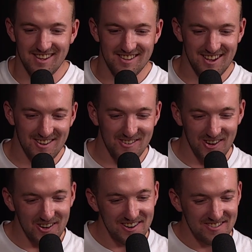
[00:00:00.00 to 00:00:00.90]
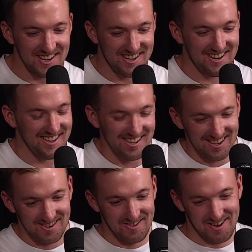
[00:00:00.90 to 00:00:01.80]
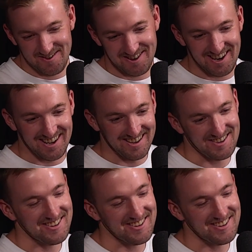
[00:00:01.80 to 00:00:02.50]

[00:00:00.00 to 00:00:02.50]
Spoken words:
Is there a world in which, and this is a bit ridiculous,